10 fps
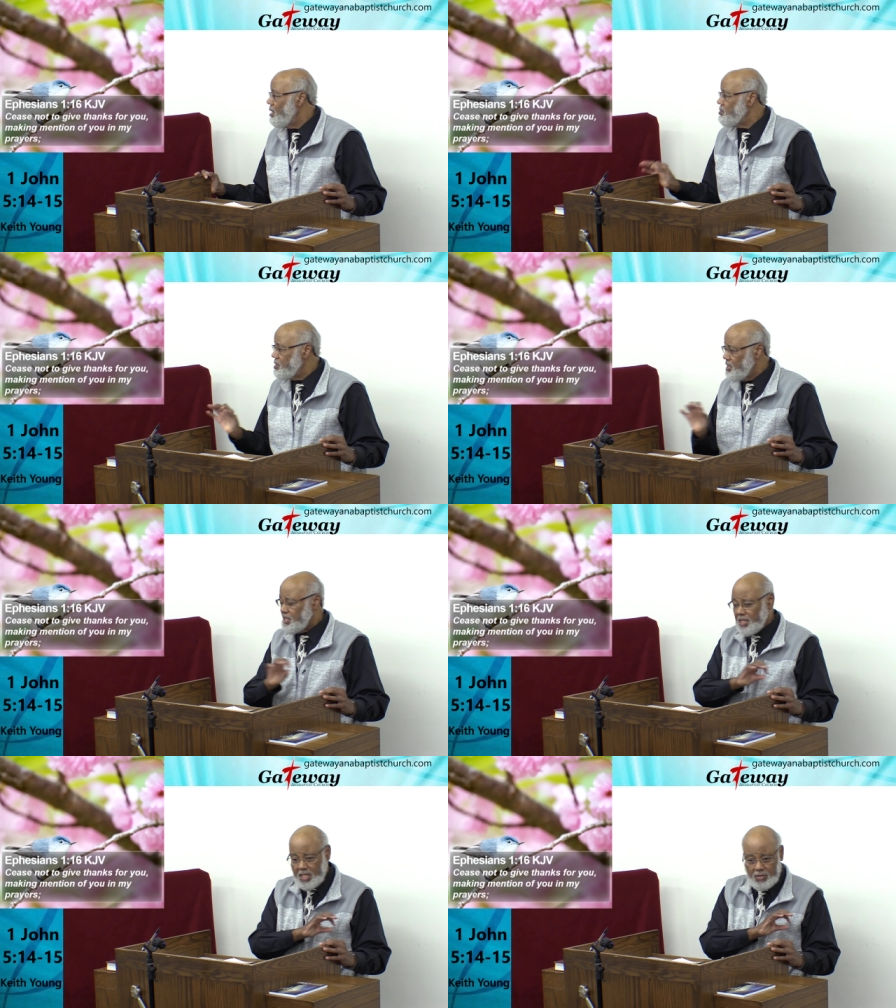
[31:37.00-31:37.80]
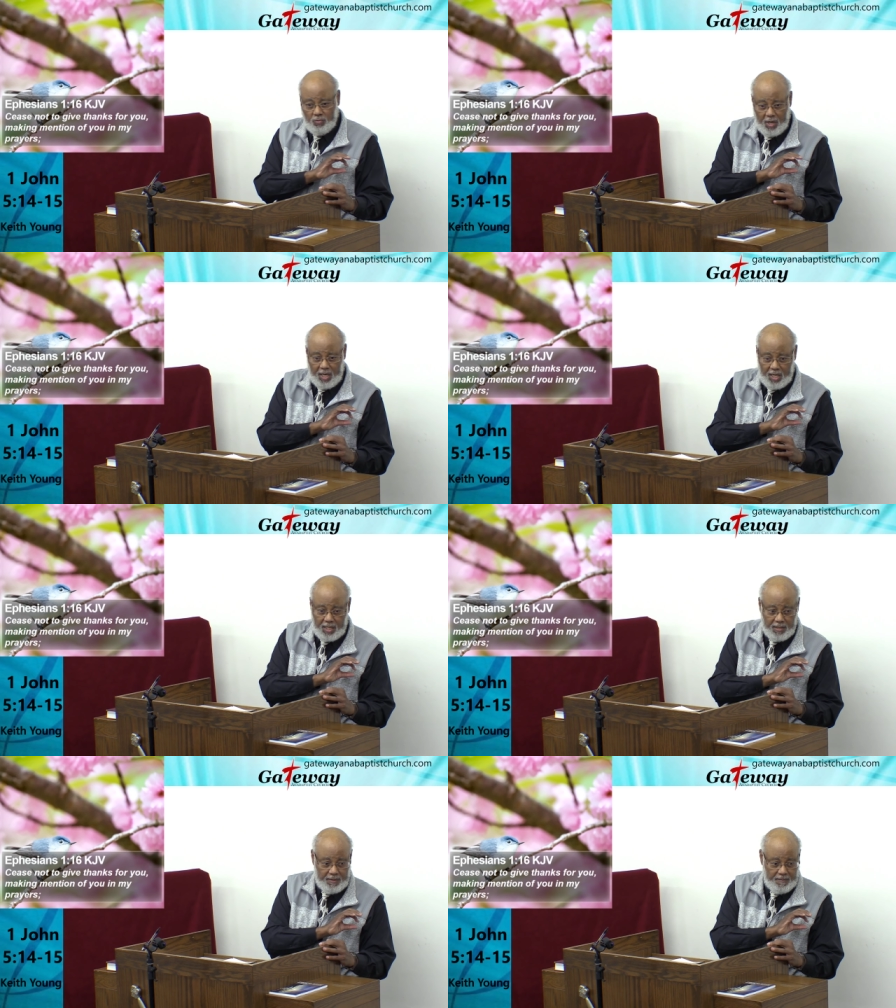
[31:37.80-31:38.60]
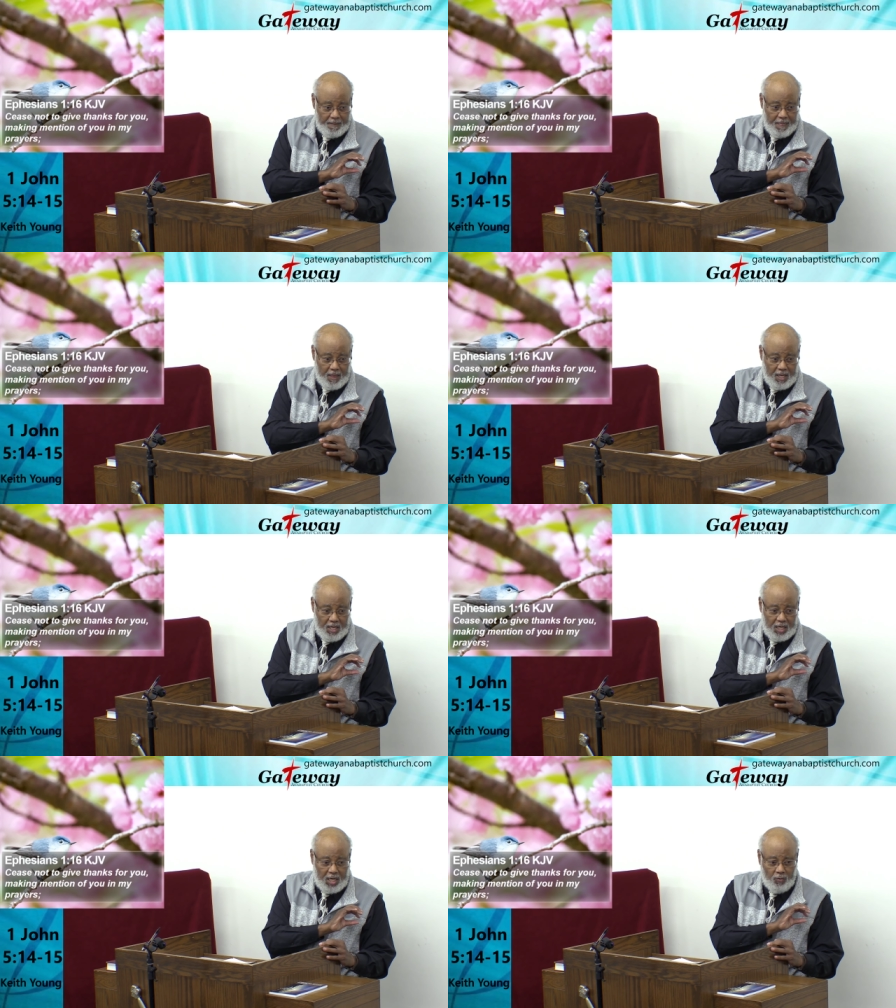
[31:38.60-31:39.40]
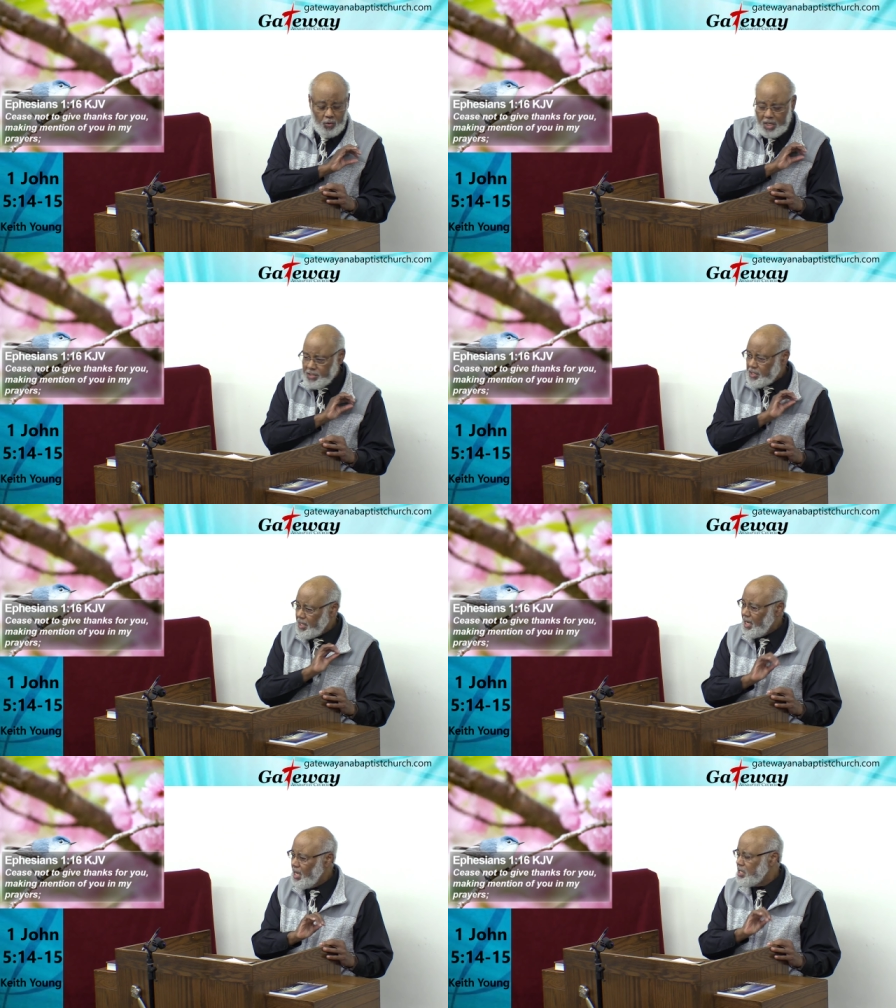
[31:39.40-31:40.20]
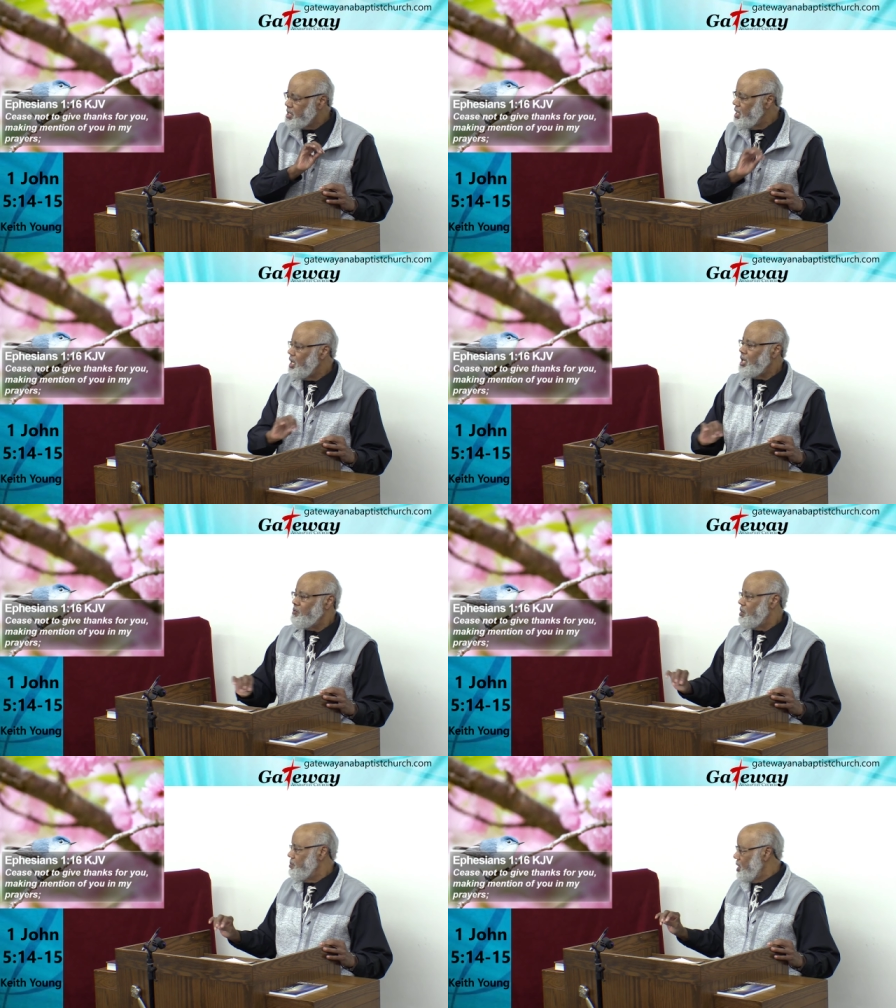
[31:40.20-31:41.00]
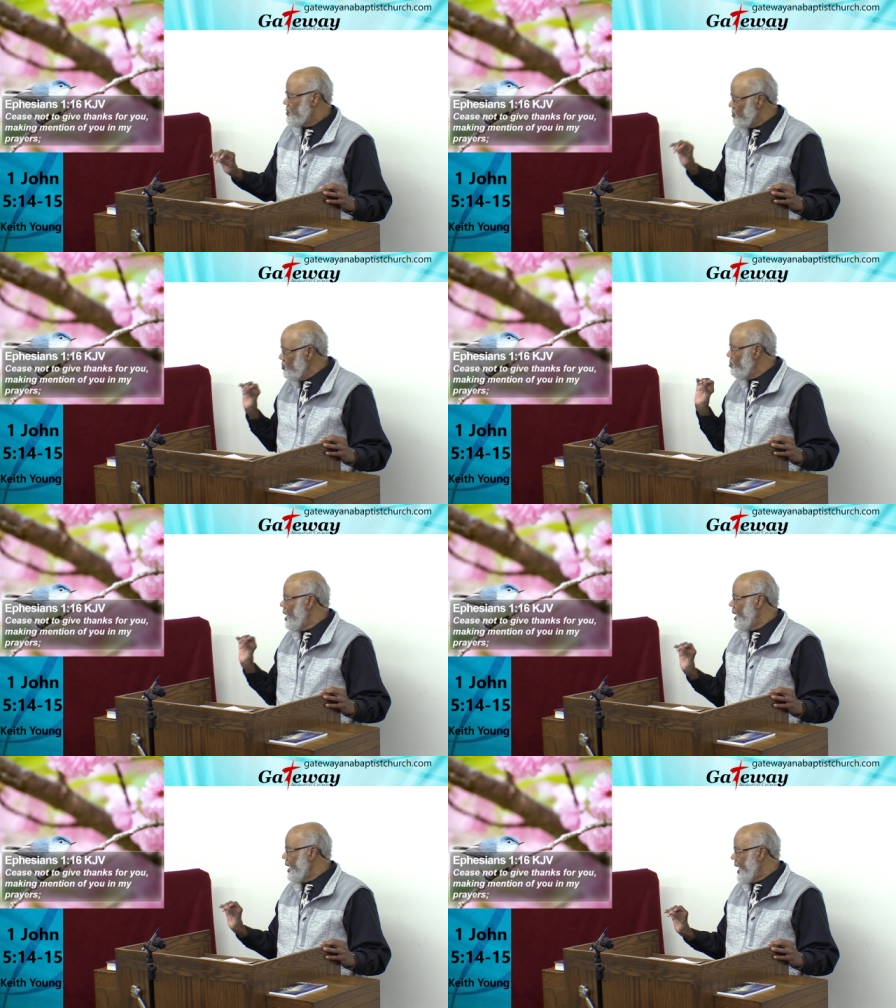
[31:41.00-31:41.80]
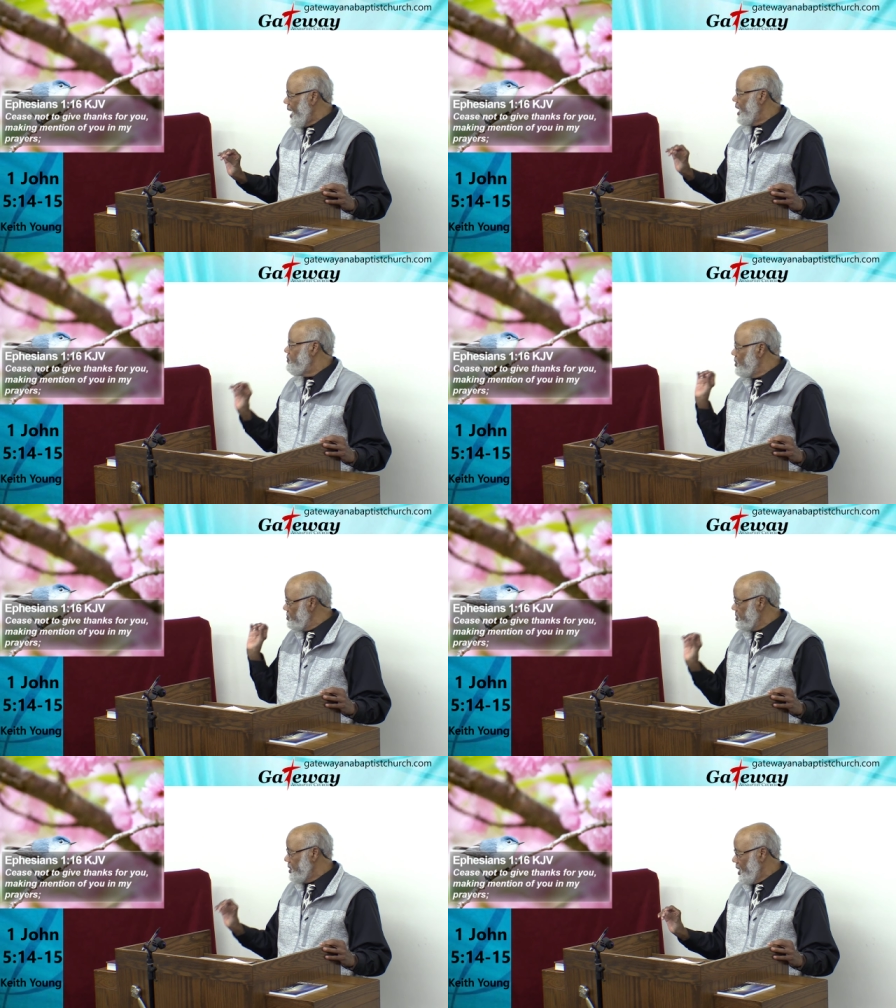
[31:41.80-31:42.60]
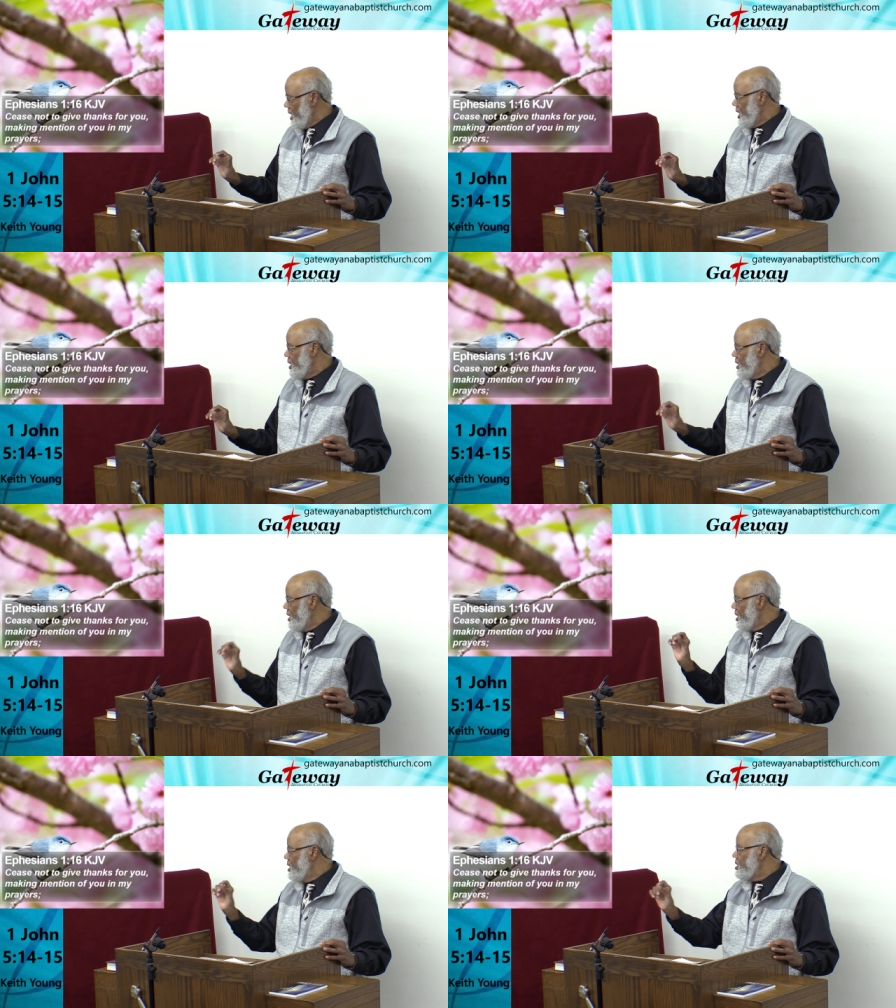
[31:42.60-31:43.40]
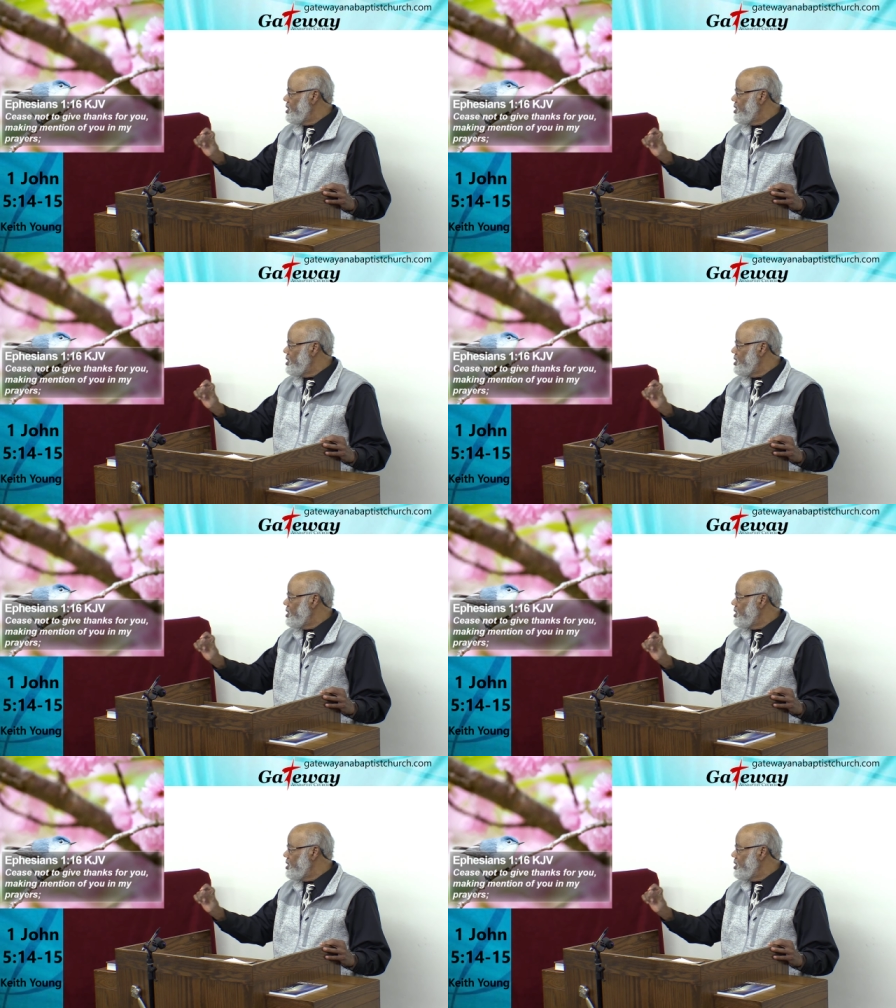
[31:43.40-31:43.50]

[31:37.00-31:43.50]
that was just his way of once again dealing with me through my life of yes. saying, yes.